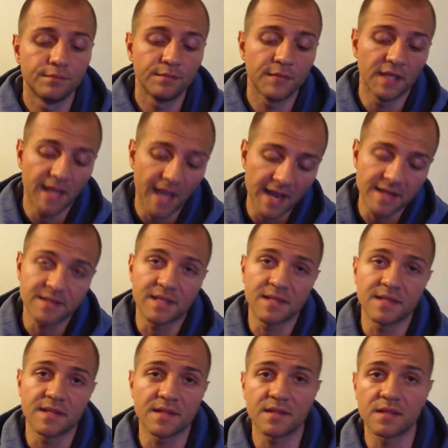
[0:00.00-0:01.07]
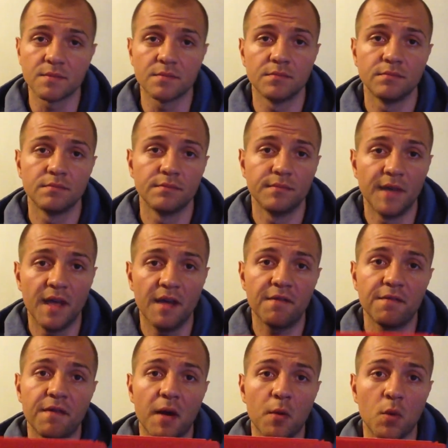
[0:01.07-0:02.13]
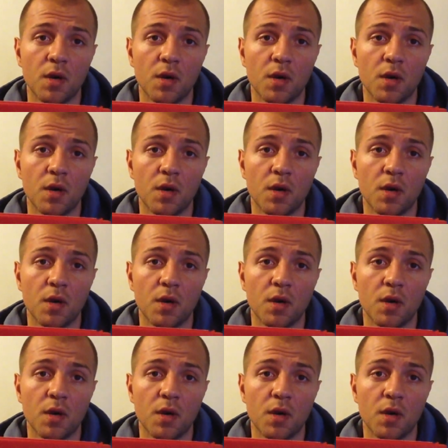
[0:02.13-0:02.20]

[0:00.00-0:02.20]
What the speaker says: the Lansky system if I